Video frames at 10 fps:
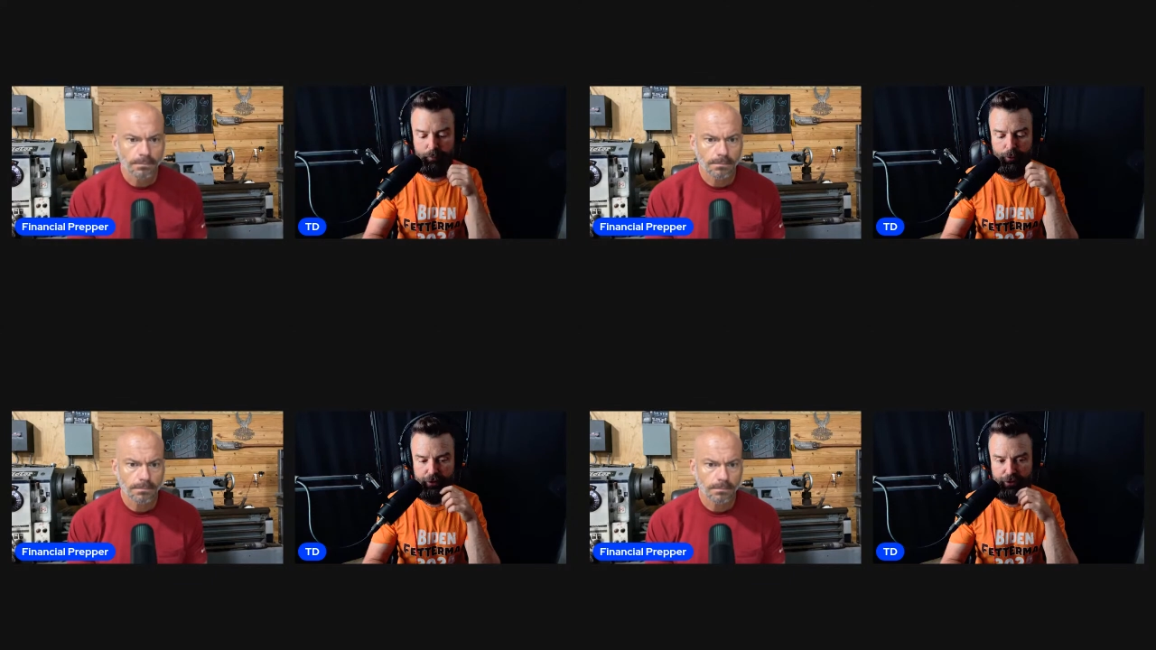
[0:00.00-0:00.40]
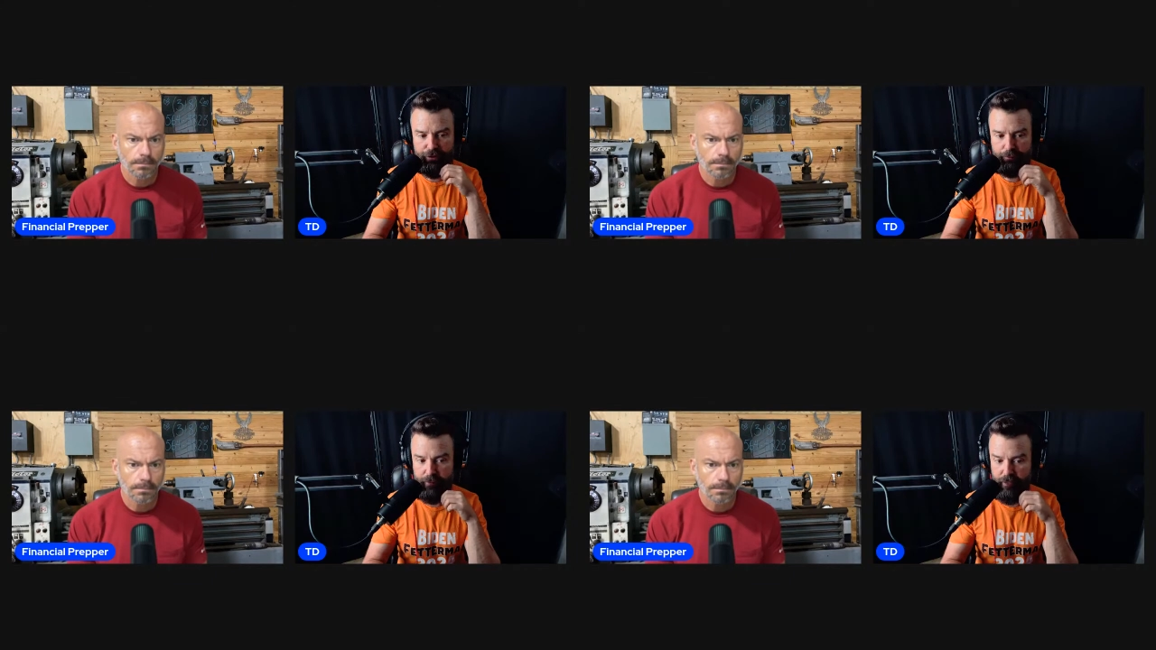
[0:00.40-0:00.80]

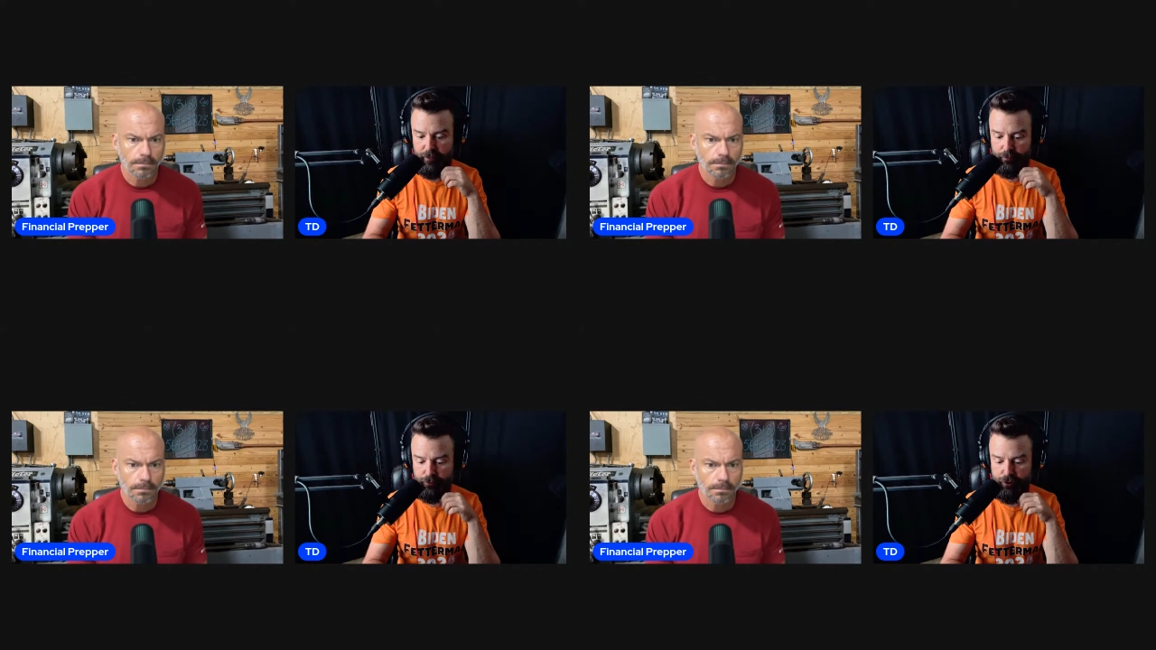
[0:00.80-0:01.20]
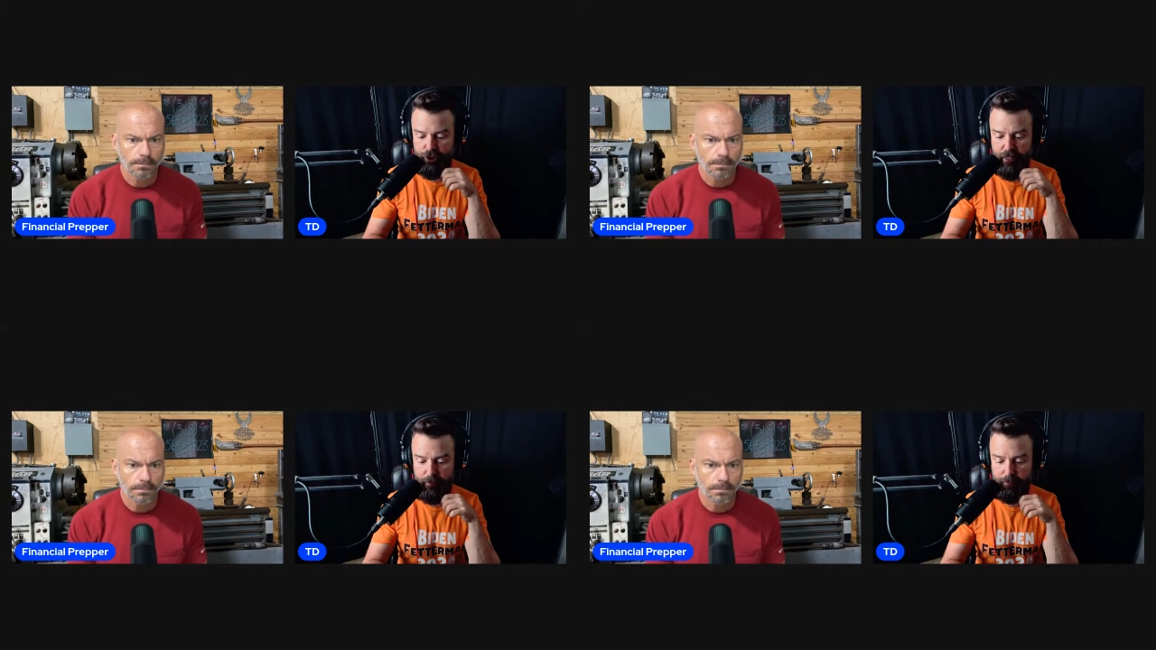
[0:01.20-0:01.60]
Speaker 1: precious metals,
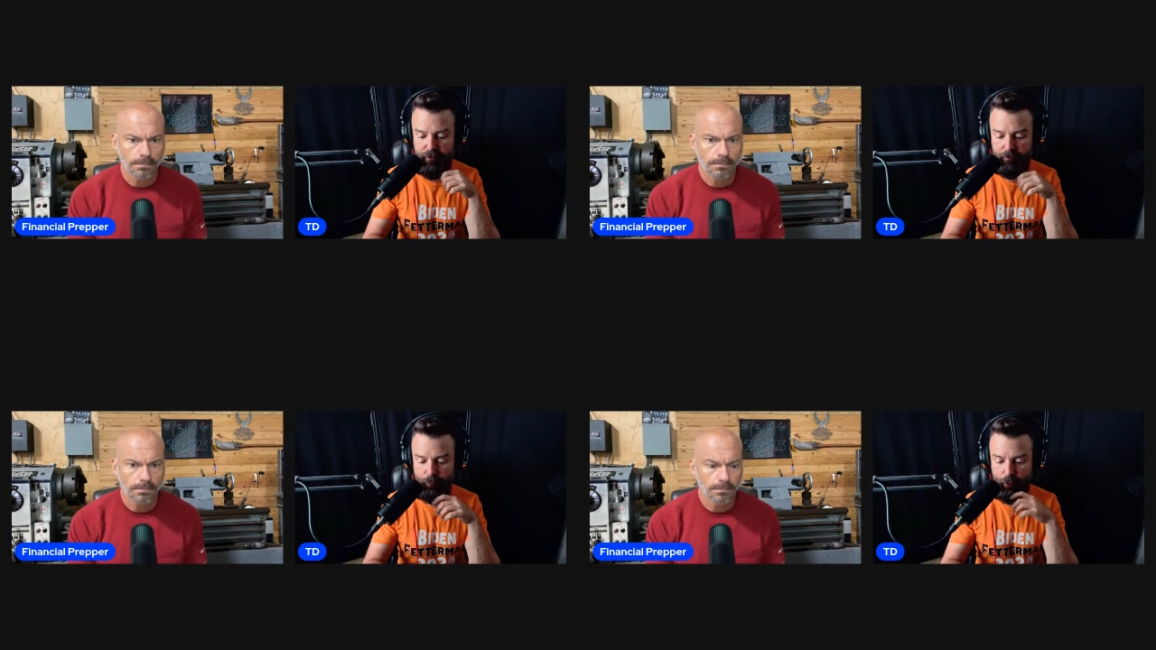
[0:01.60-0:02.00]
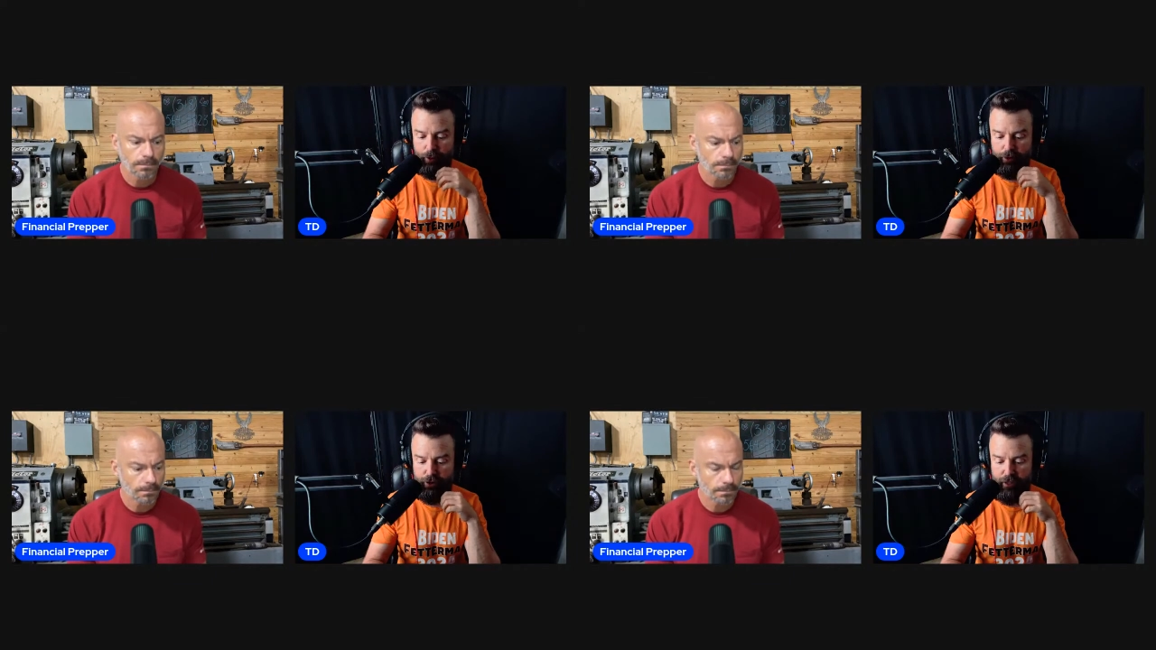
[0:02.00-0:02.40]
JP
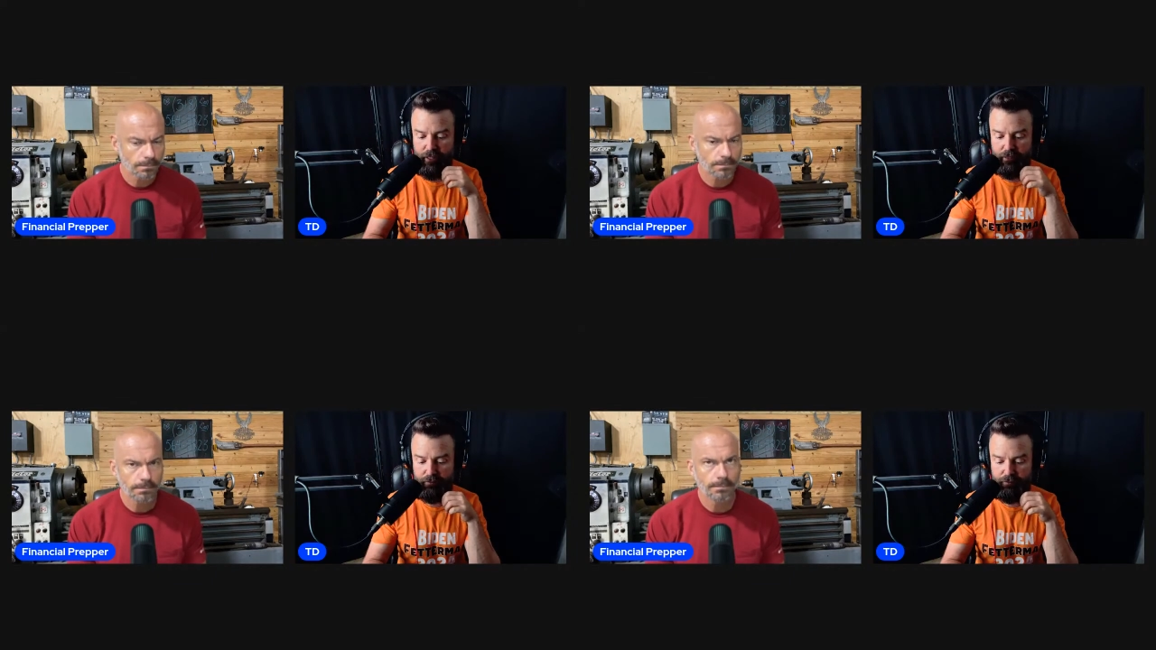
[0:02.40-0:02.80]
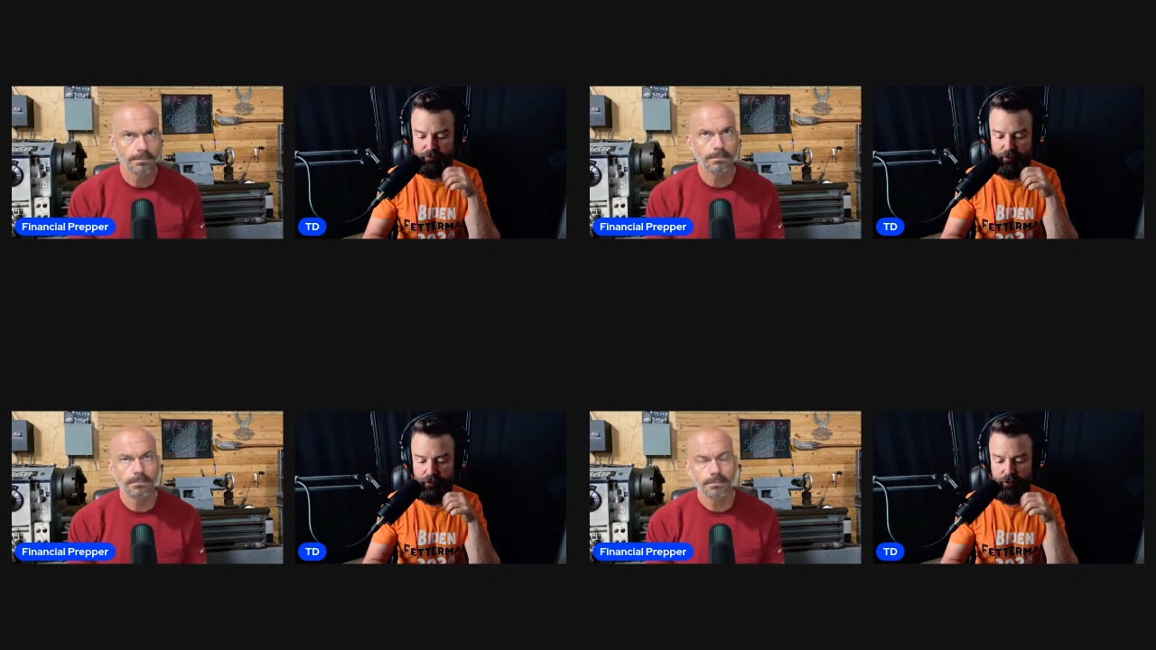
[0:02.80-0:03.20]
Morgan Chase